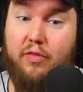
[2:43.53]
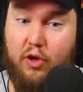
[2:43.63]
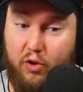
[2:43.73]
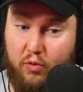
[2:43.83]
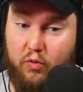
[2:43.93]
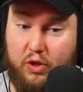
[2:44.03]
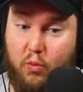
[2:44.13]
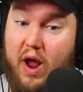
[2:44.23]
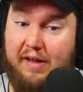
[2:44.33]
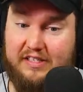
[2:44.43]
The
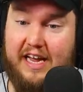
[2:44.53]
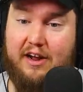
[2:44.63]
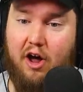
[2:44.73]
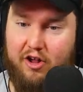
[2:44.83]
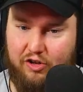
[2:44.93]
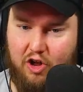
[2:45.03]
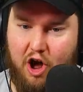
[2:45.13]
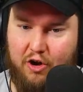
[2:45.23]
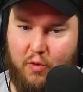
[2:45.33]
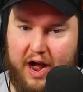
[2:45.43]
waves take a
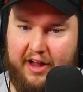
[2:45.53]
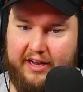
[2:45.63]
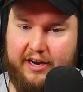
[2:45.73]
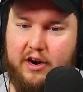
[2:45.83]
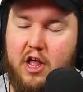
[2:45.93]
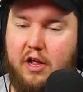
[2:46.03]
long while here,